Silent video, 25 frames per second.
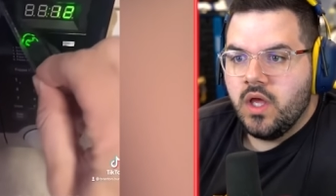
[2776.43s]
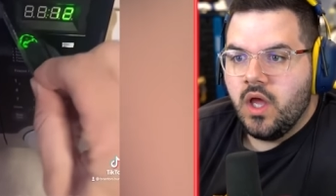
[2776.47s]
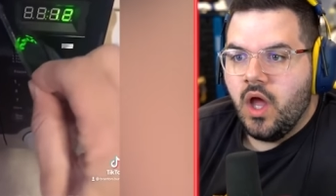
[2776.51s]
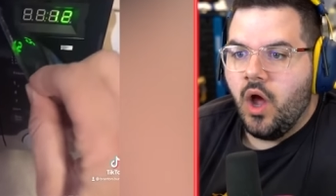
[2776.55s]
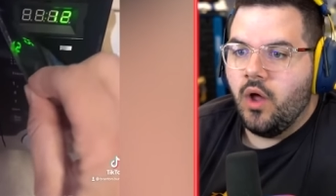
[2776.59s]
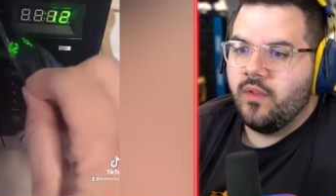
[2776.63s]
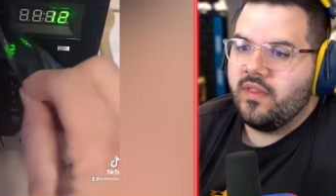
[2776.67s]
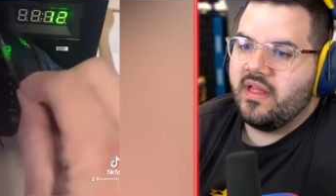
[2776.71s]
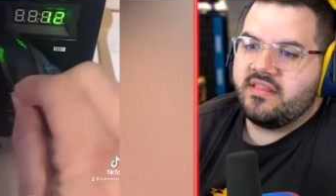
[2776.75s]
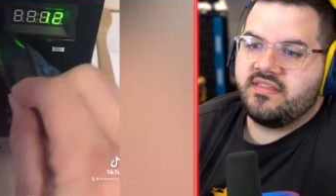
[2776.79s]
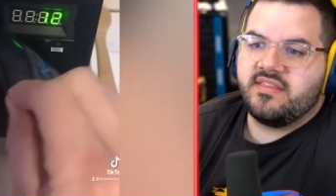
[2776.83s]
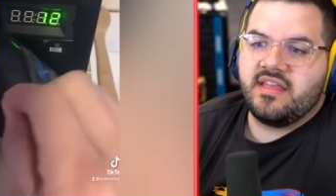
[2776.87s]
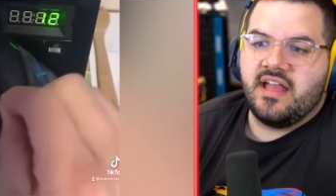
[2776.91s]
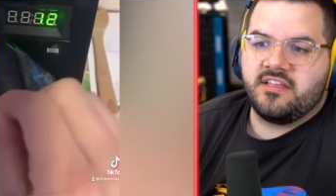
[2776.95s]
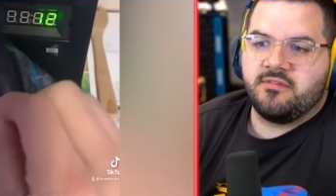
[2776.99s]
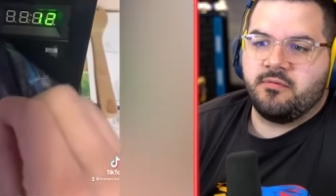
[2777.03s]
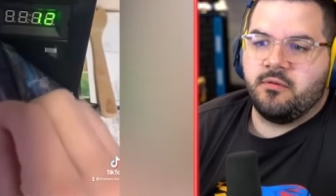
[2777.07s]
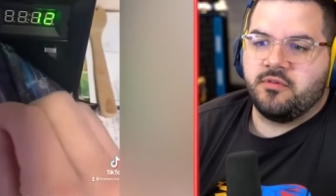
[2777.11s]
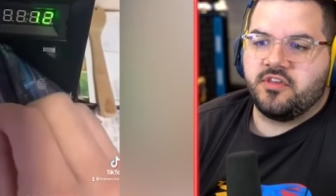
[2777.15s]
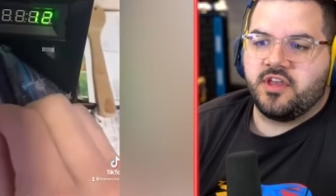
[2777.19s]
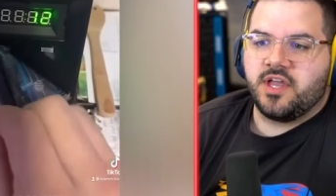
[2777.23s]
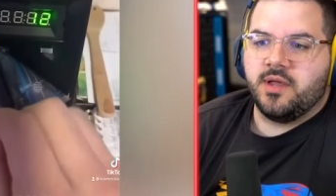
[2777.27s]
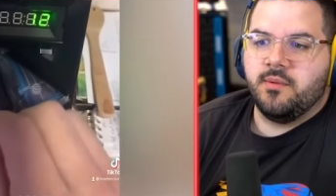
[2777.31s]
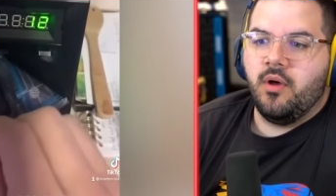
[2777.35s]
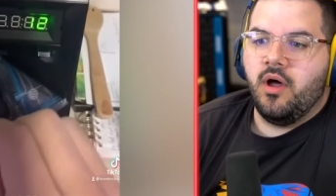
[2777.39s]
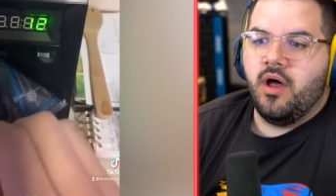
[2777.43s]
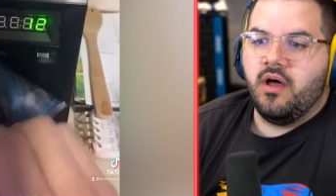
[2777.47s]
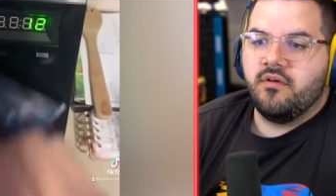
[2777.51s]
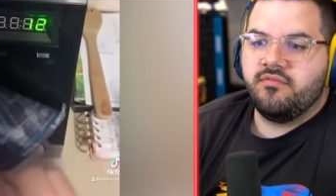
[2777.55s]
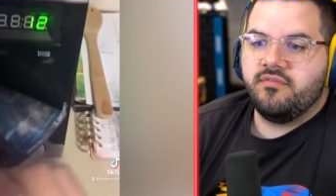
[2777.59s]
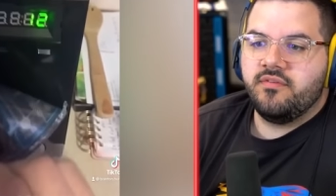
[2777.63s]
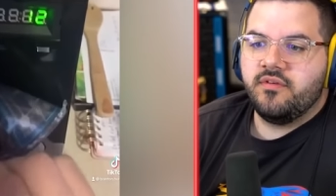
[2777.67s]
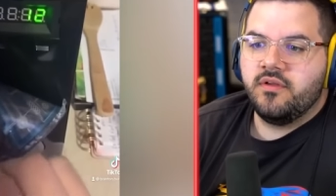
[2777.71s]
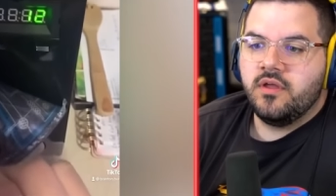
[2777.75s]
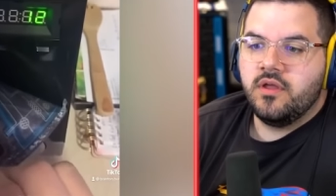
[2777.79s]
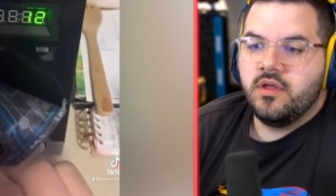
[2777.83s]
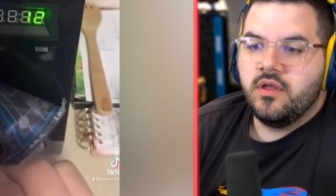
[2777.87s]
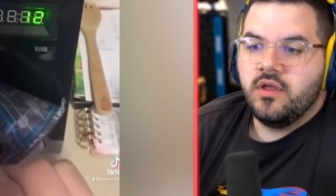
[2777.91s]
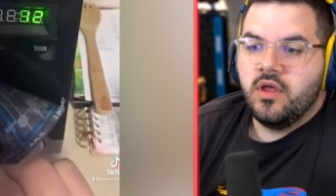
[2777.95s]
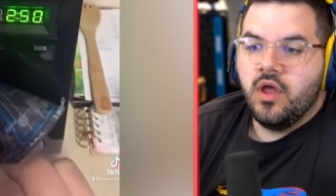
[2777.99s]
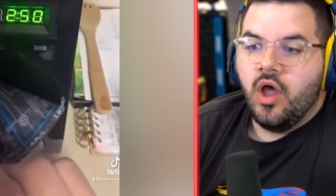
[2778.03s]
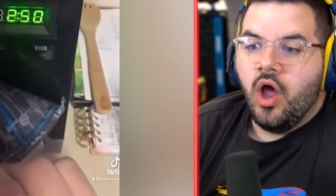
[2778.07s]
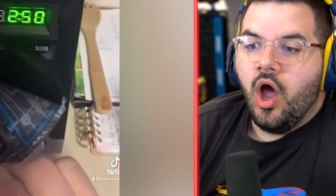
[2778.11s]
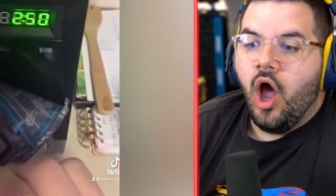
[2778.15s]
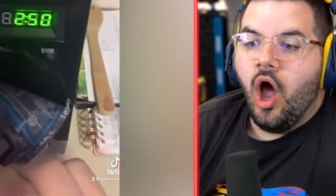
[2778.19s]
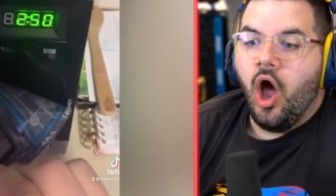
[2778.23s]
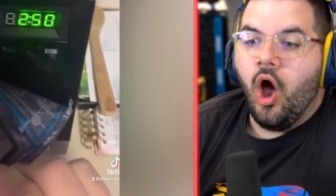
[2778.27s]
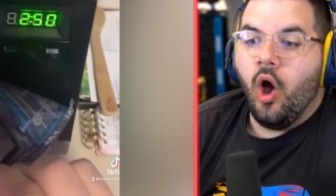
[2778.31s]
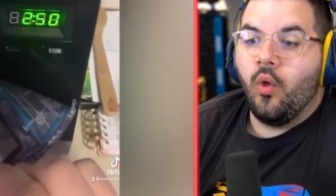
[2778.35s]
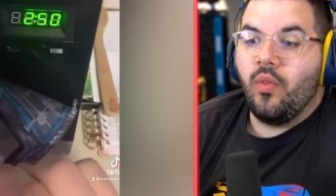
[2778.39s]
Oh, that's not supposed to come off.
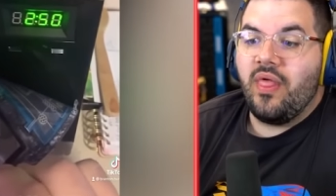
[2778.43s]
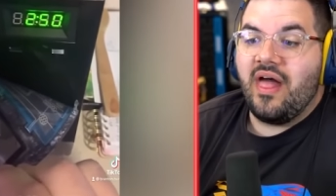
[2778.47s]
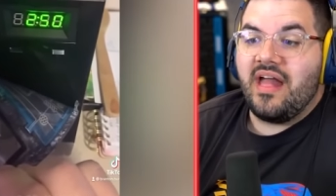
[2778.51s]
Oh,